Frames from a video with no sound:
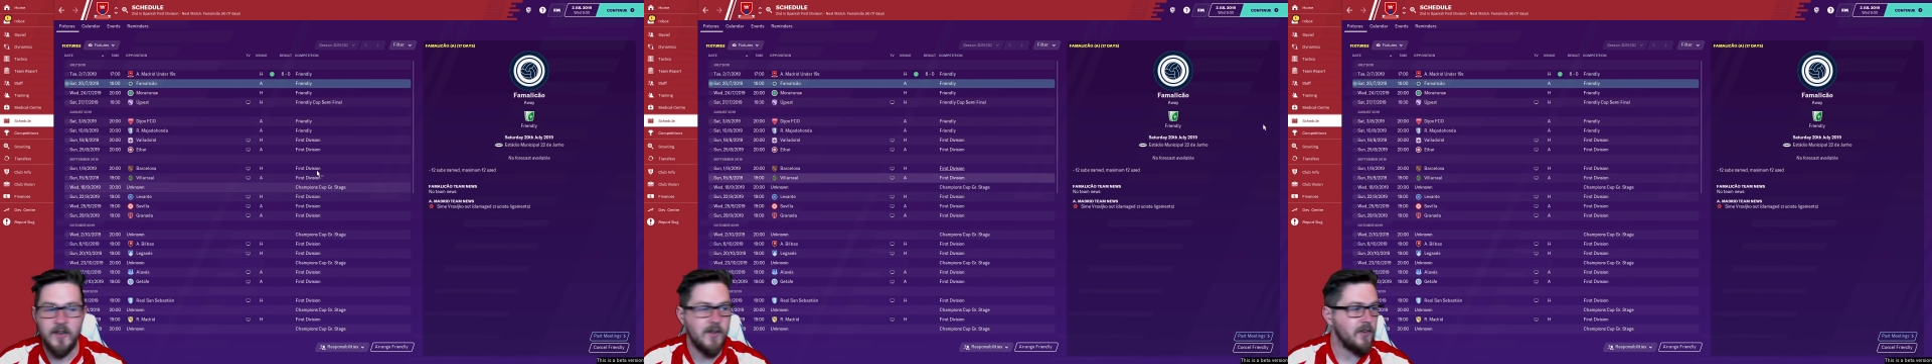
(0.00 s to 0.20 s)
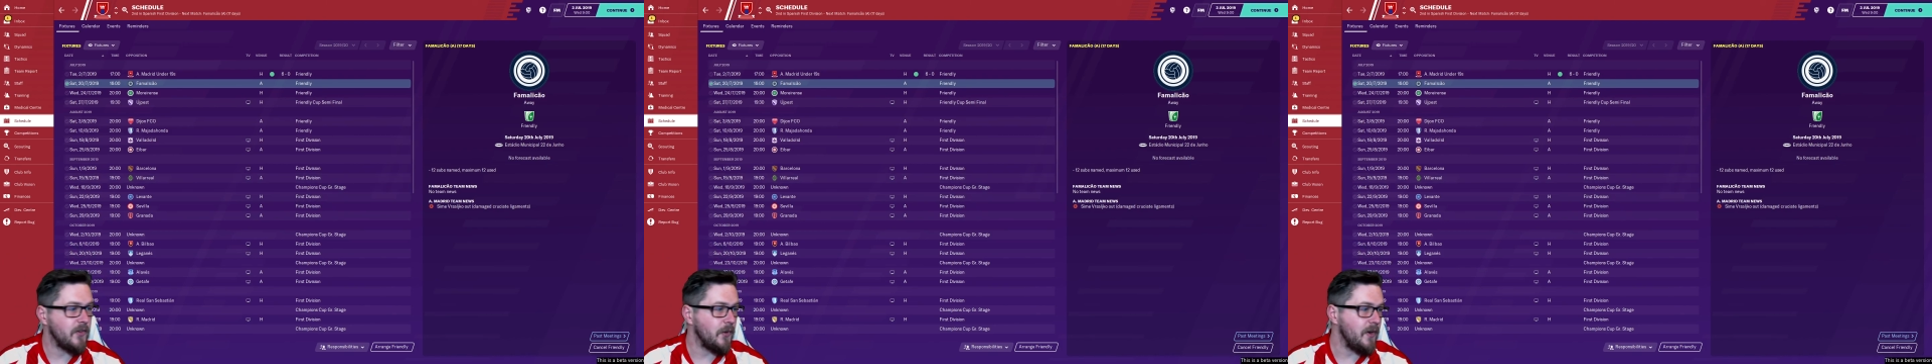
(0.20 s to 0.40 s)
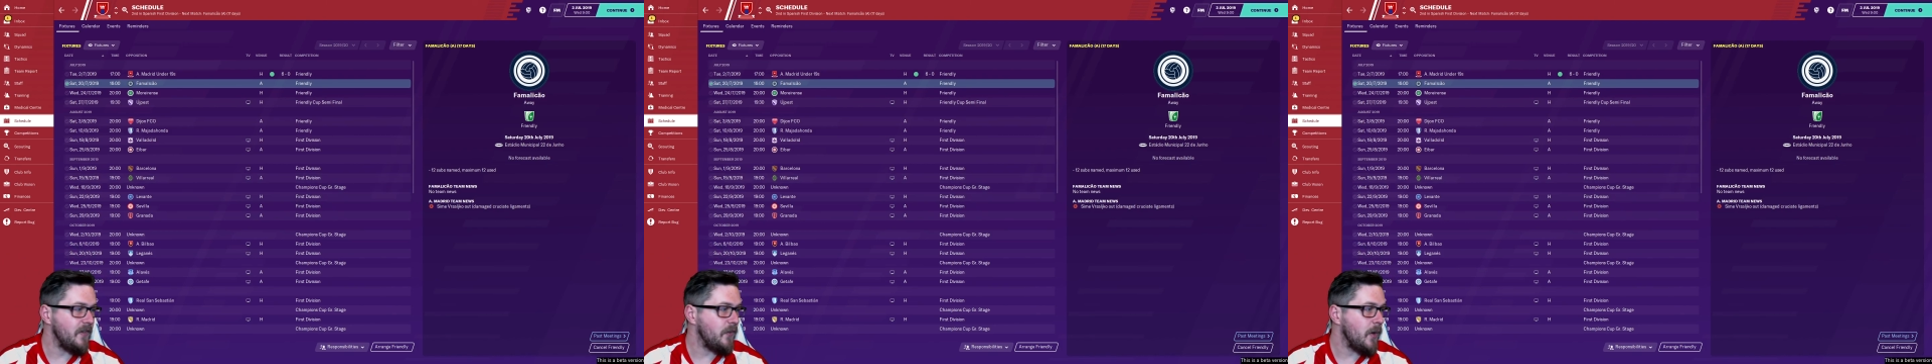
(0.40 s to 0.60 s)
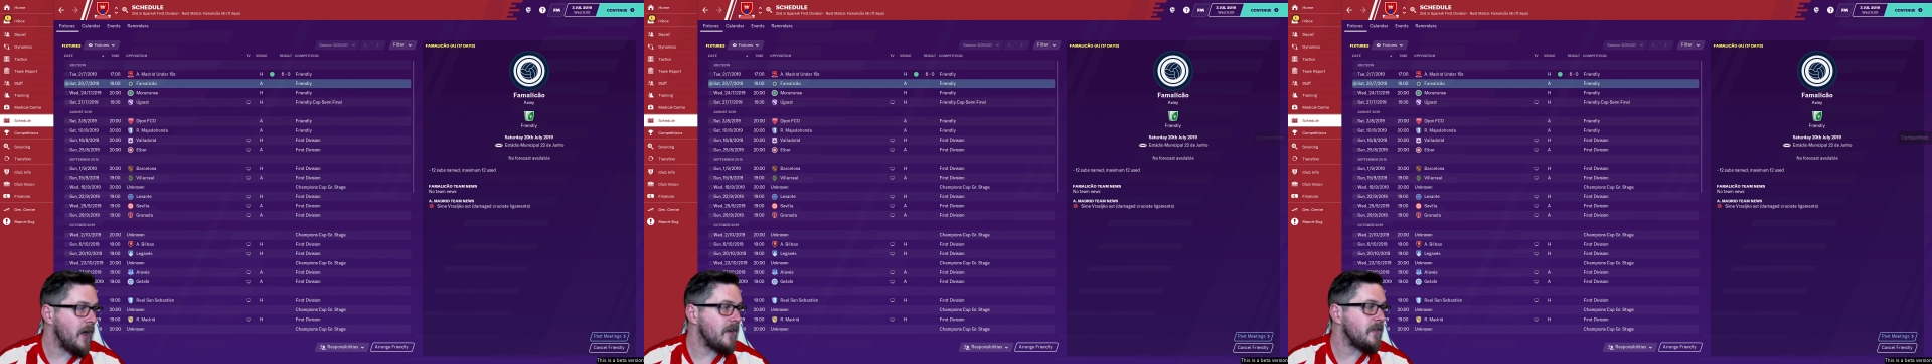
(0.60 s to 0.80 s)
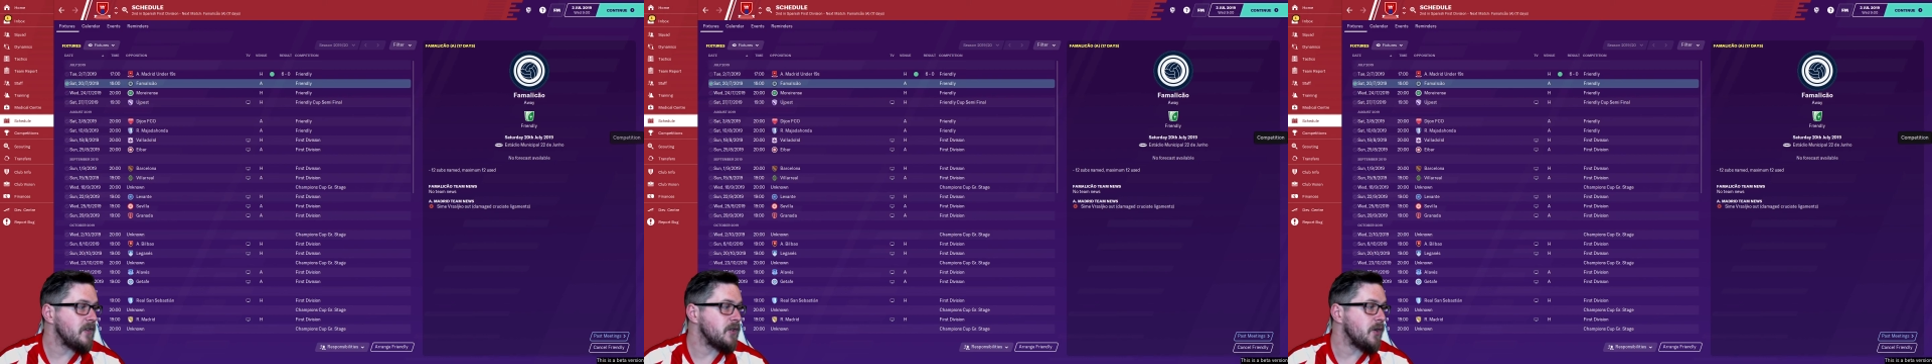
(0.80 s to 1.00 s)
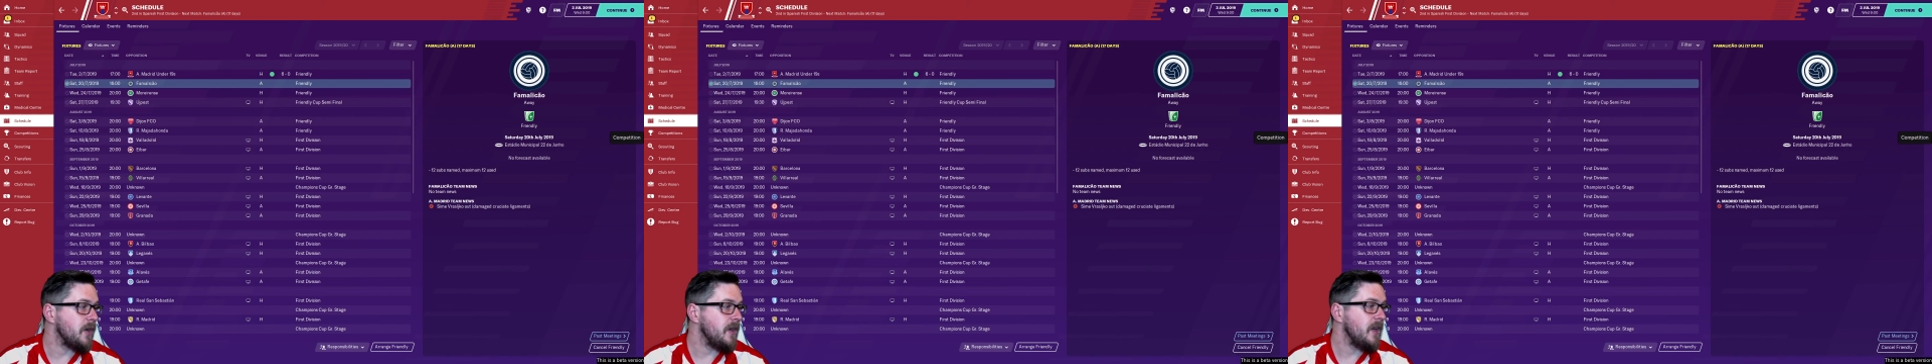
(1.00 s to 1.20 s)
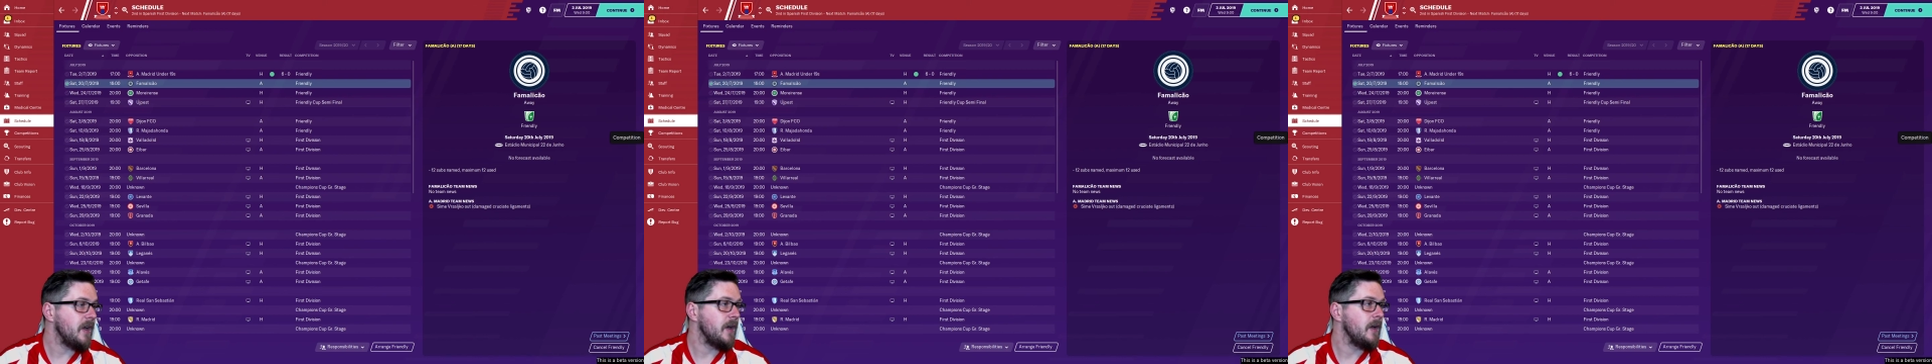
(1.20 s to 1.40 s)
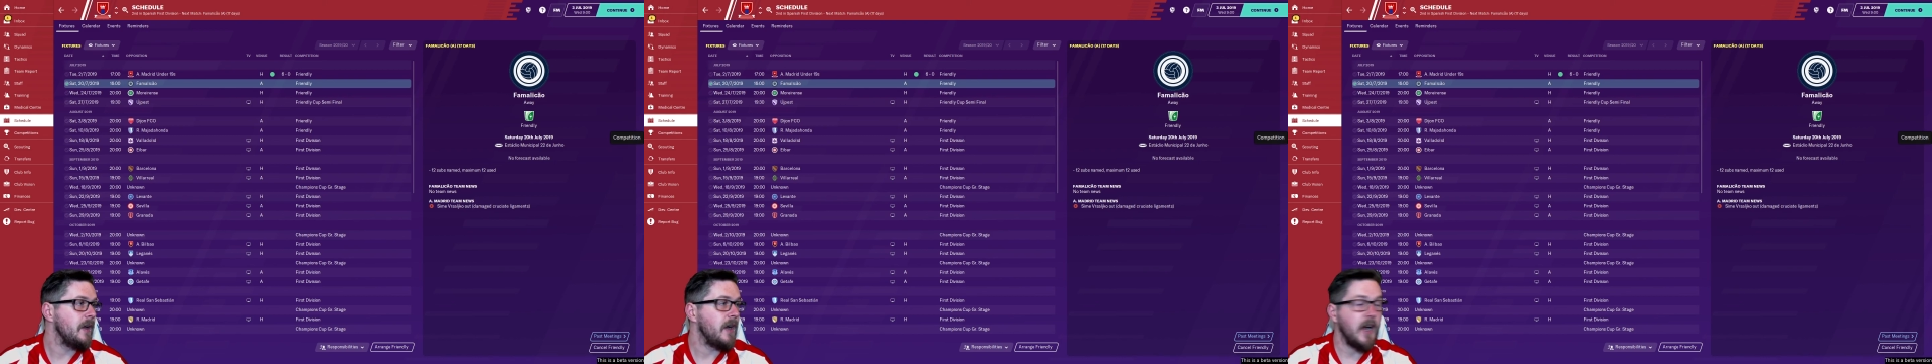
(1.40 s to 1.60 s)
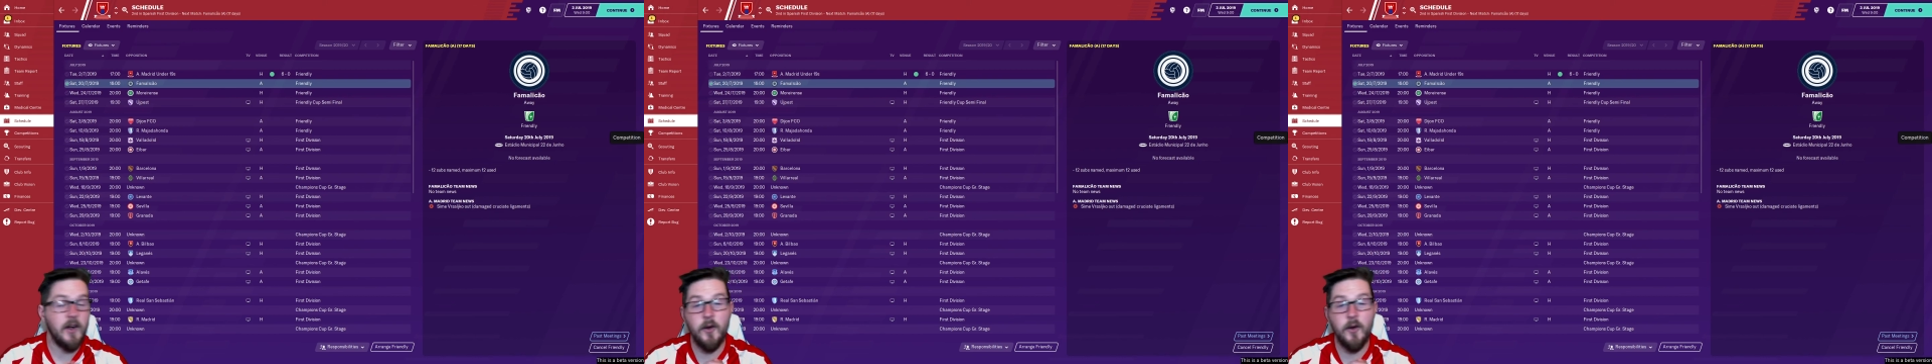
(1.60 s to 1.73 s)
So if you have enjoyed, I